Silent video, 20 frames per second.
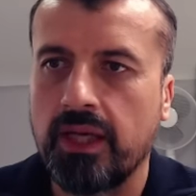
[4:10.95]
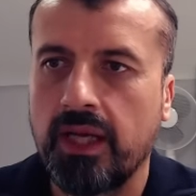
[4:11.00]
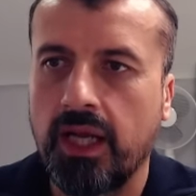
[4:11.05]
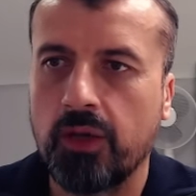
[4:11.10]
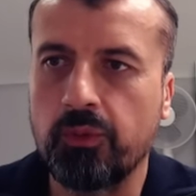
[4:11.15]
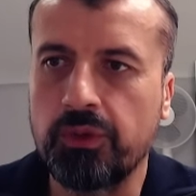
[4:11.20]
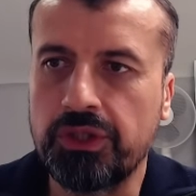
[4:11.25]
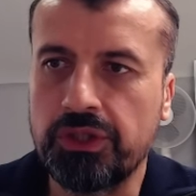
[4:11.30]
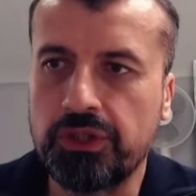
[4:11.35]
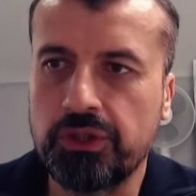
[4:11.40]

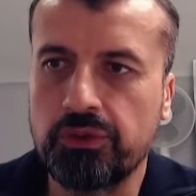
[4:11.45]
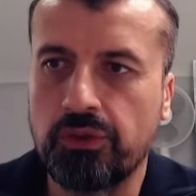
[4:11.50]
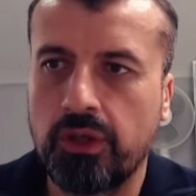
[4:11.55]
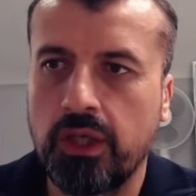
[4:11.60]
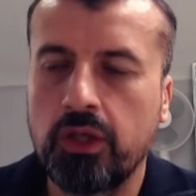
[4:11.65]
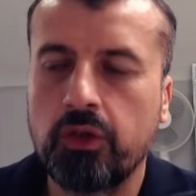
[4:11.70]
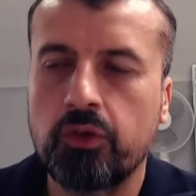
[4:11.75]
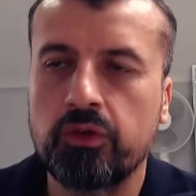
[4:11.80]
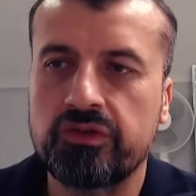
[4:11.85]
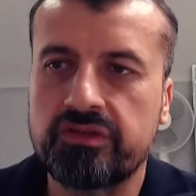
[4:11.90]
And when you
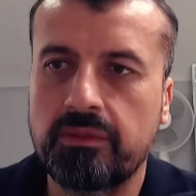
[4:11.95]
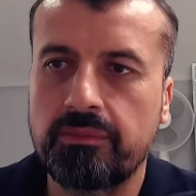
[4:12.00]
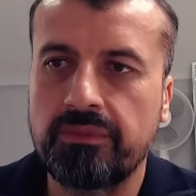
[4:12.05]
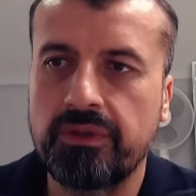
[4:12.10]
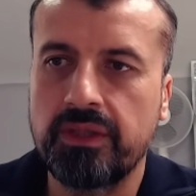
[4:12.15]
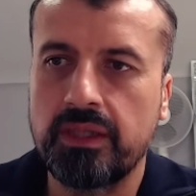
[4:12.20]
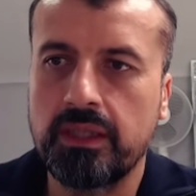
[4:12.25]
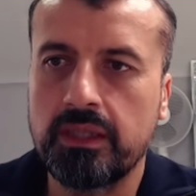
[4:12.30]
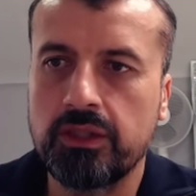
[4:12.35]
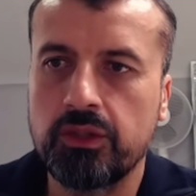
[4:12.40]
click on
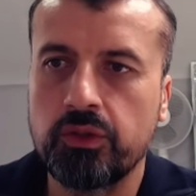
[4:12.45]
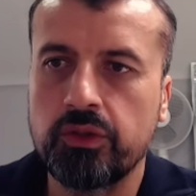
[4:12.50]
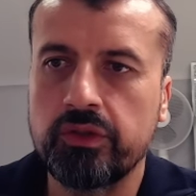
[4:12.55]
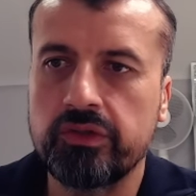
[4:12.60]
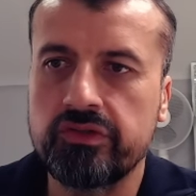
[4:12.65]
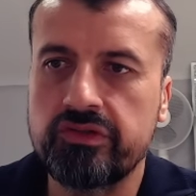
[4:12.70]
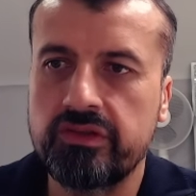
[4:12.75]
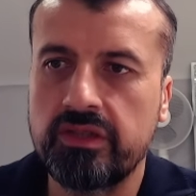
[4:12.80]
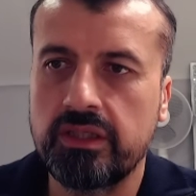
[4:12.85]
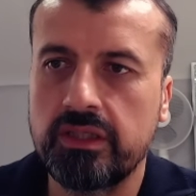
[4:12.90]
something, you
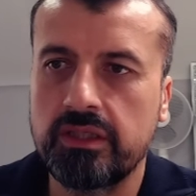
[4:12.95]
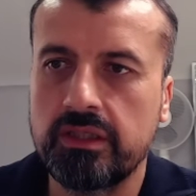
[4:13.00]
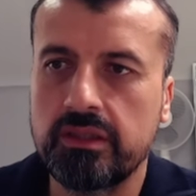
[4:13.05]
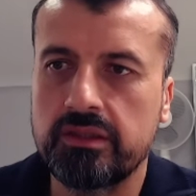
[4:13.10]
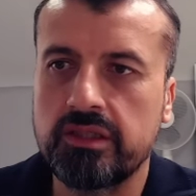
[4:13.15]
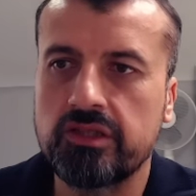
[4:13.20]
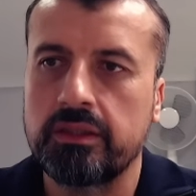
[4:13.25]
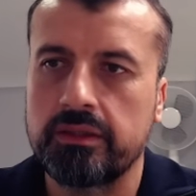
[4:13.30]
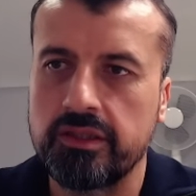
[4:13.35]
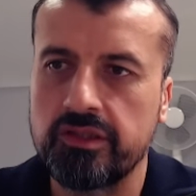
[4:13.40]
can see
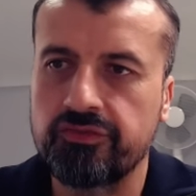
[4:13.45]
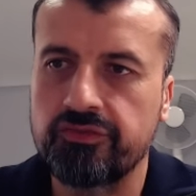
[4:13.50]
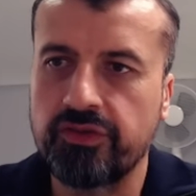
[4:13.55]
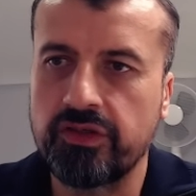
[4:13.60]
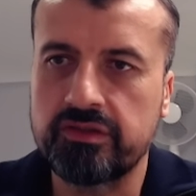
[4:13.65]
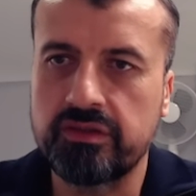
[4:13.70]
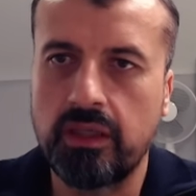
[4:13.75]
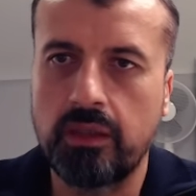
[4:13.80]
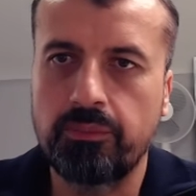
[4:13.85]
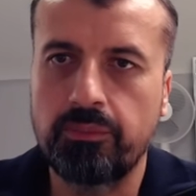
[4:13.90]
this, for
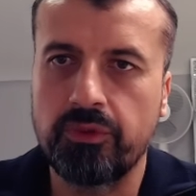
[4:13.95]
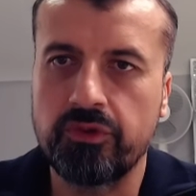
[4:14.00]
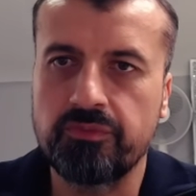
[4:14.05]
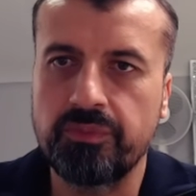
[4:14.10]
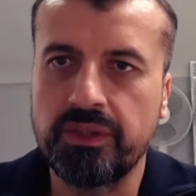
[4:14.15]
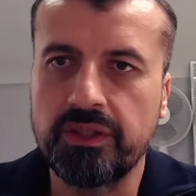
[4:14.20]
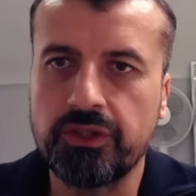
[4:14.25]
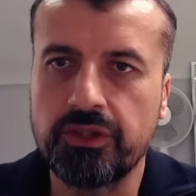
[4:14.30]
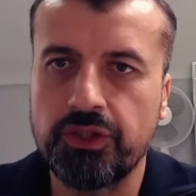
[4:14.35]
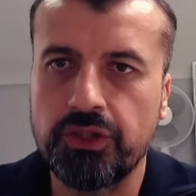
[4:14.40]
example, is
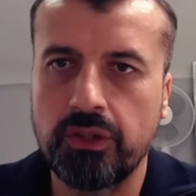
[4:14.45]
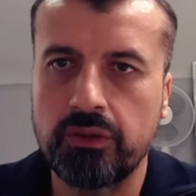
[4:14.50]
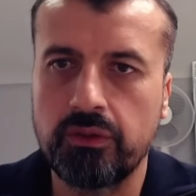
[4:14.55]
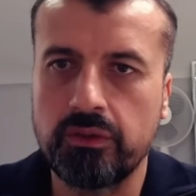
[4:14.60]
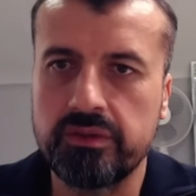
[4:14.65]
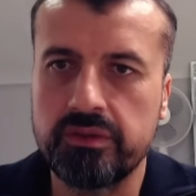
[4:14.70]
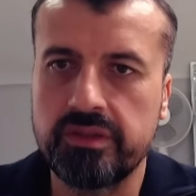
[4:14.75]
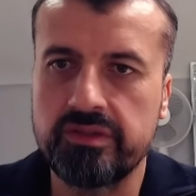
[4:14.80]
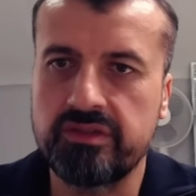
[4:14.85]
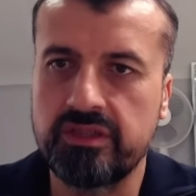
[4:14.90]
being shown
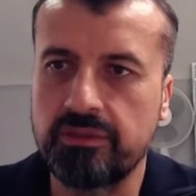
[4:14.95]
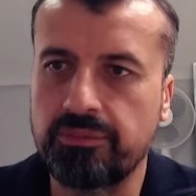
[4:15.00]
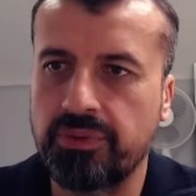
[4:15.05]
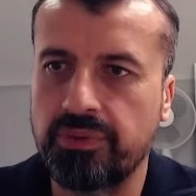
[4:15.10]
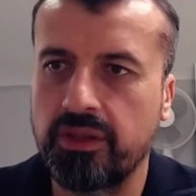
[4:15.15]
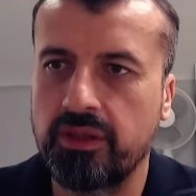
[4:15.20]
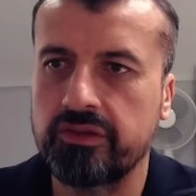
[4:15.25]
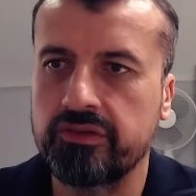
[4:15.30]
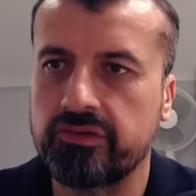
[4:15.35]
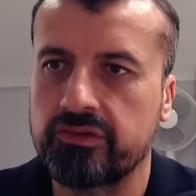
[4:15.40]
on Disney
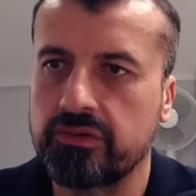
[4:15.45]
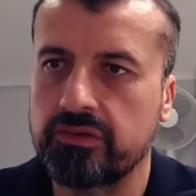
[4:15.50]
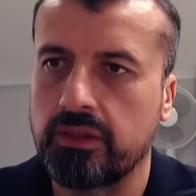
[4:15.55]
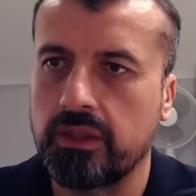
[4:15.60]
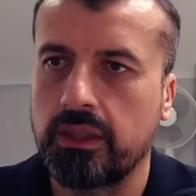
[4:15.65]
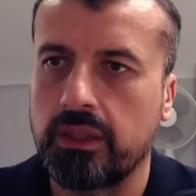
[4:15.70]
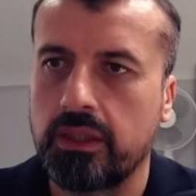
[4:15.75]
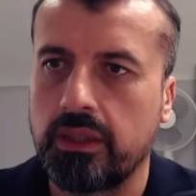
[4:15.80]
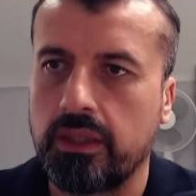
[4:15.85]
Plus.